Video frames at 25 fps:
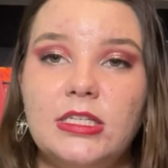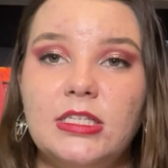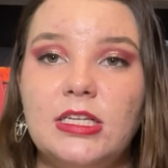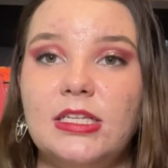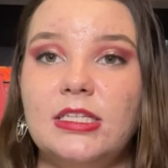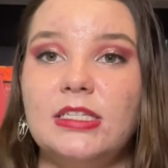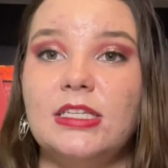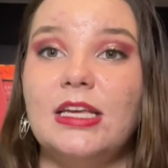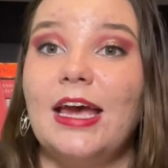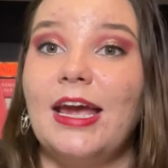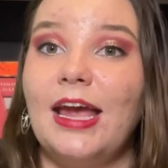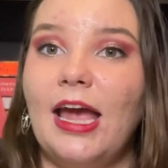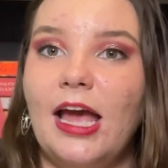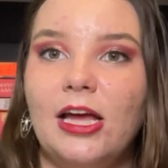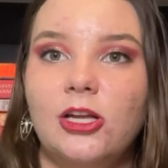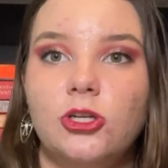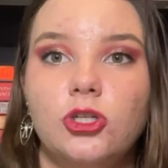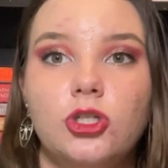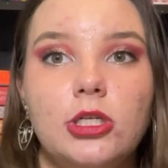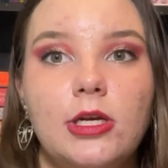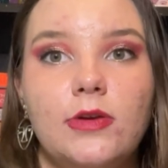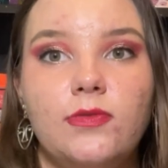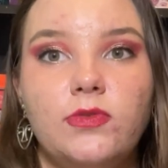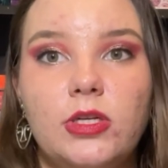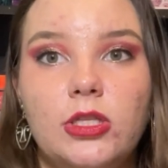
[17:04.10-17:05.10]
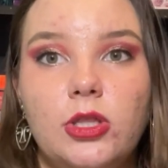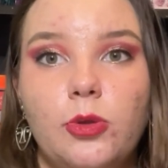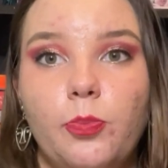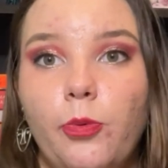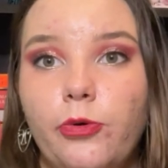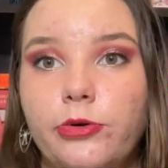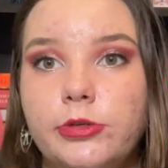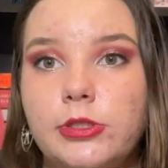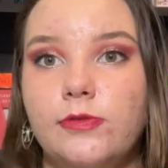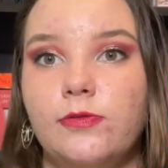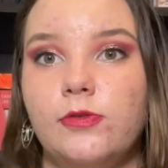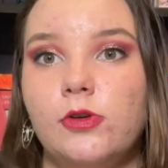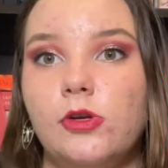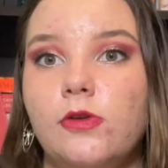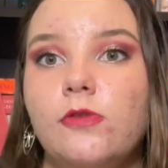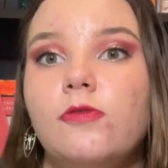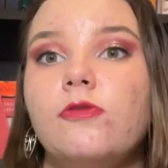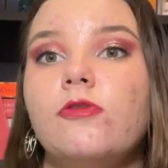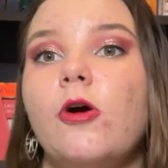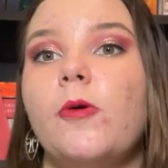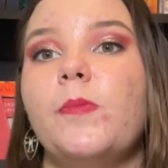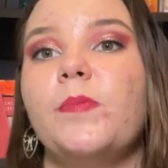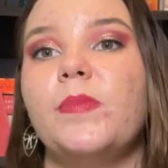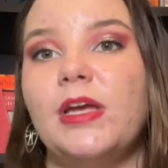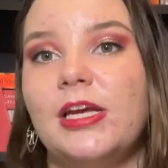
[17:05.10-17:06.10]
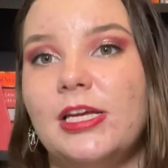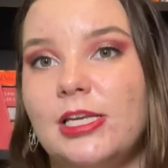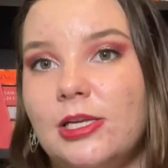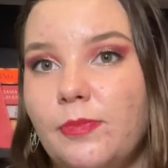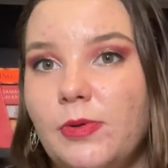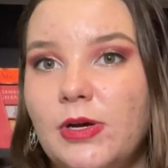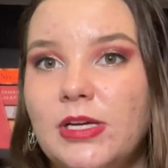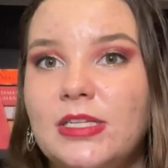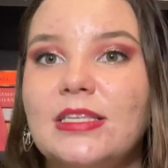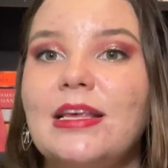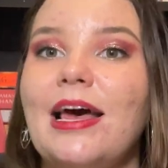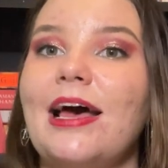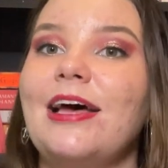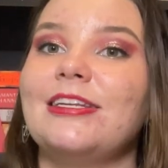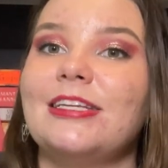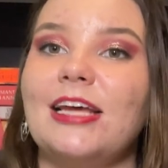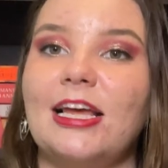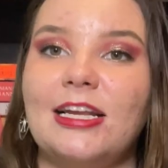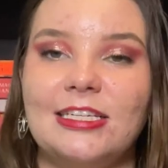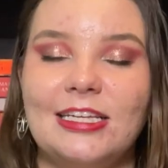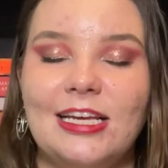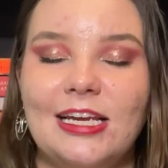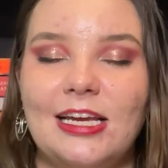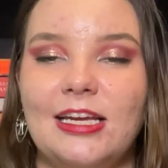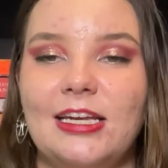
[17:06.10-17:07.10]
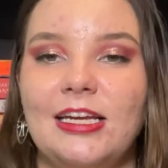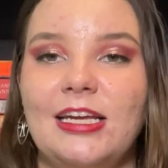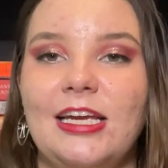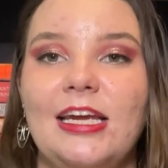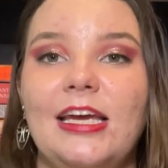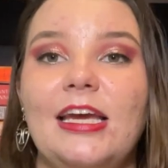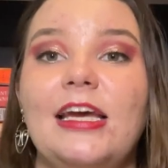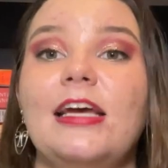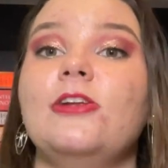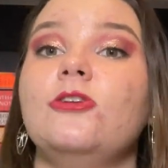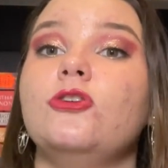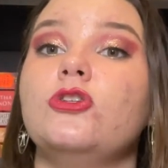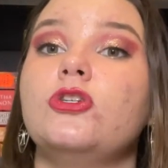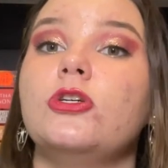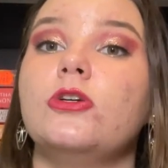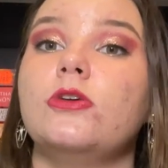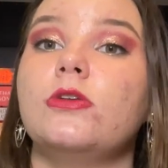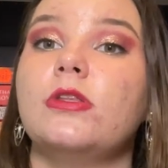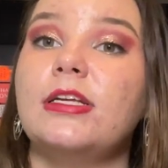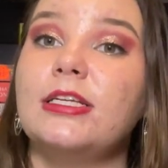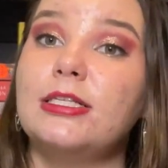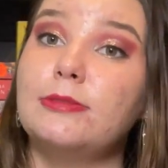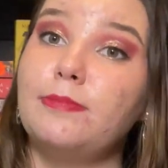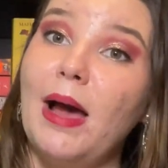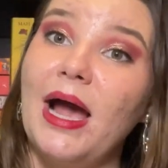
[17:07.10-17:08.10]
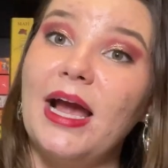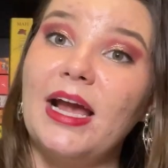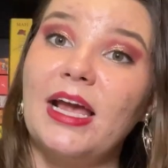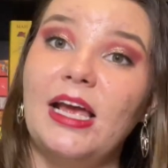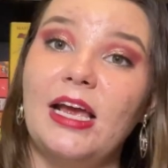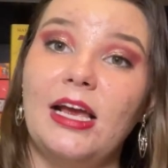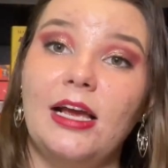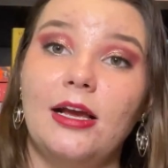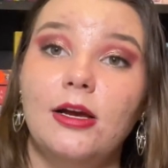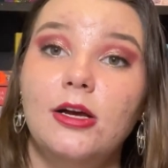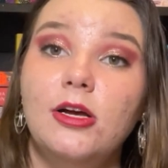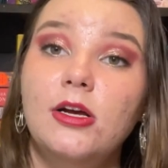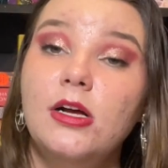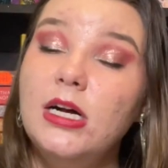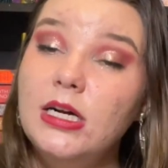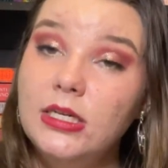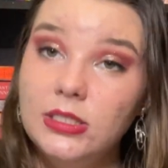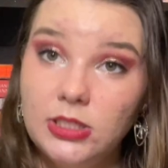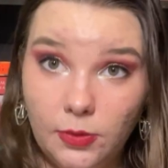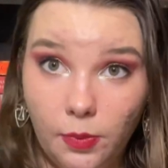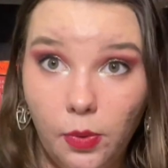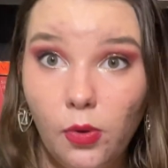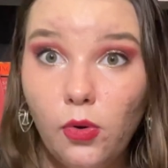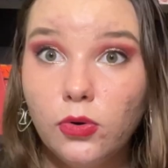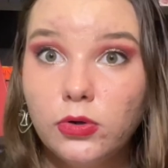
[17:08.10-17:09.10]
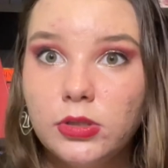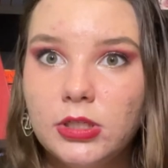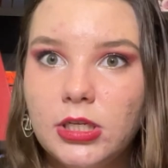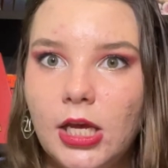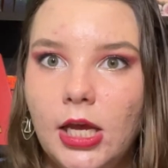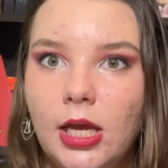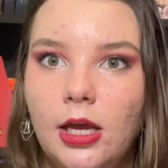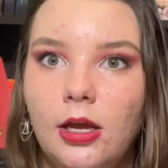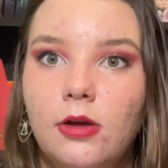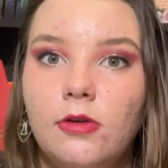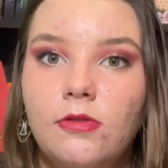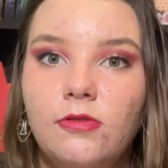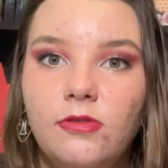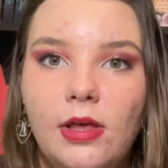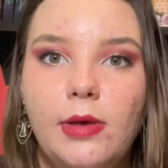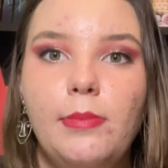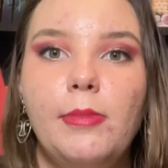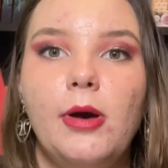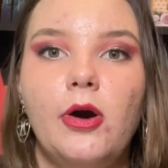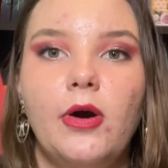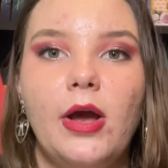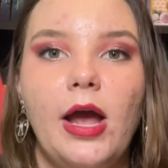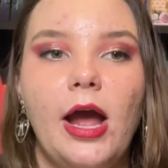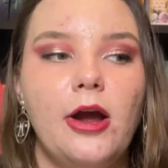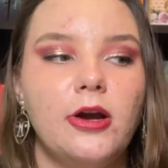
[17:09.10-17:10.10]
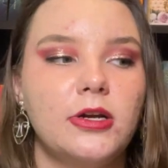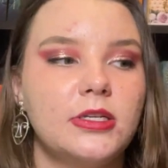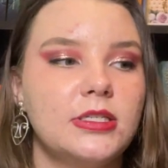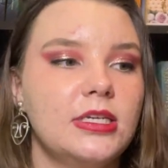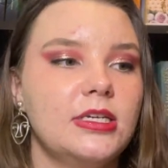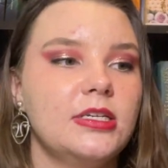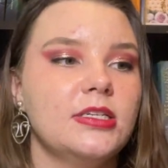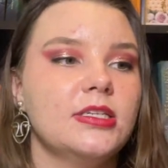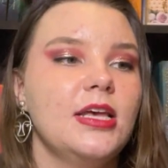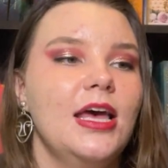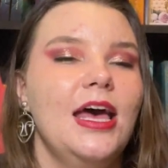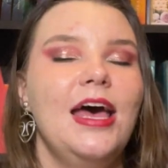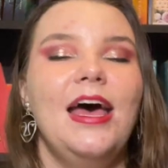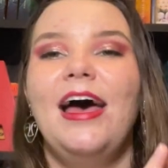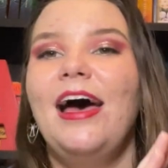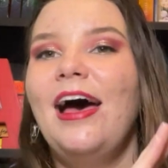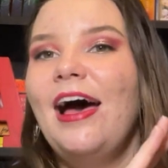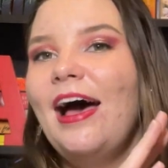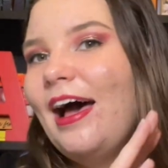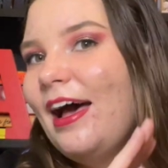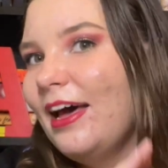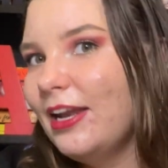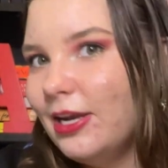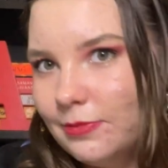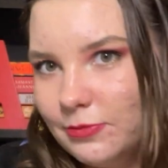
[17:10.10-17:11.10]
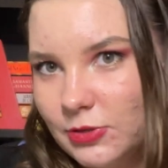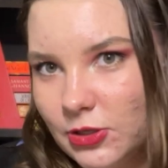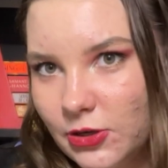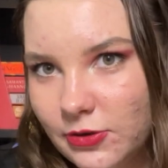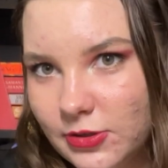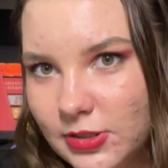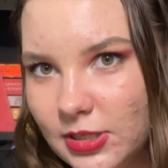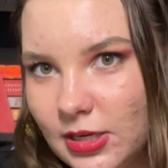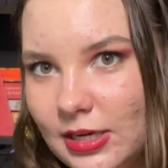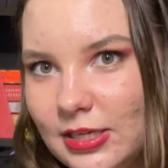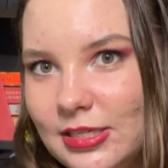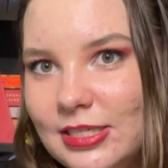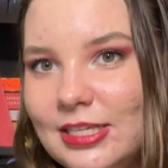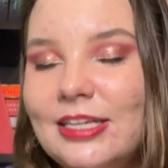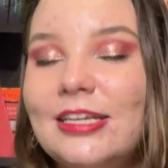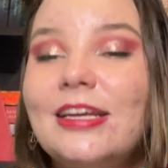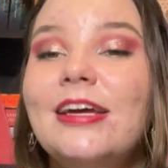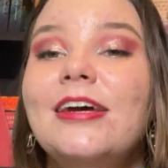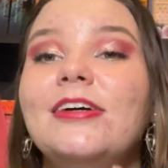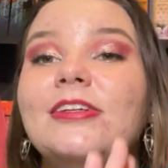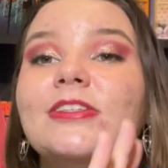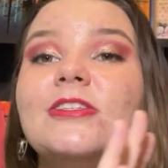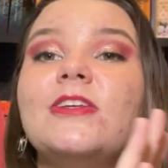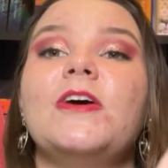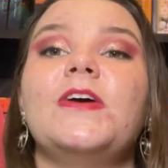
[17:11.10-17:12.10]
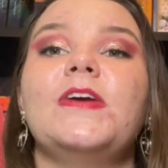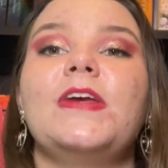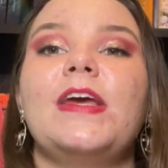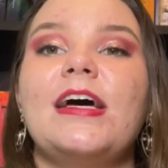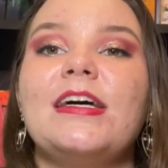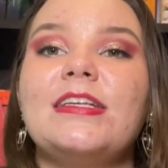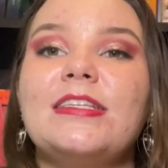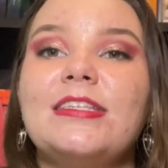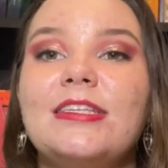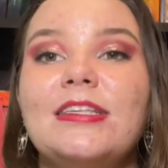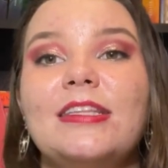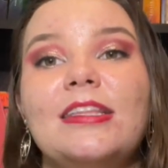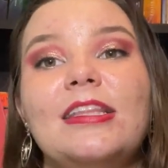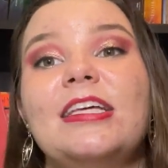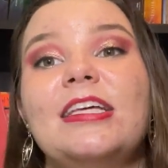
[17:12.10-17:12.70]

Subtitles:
is again shifting the point of view from Oedipus and Antigone into these backing supporting female characters, and I'm so excited. So yes,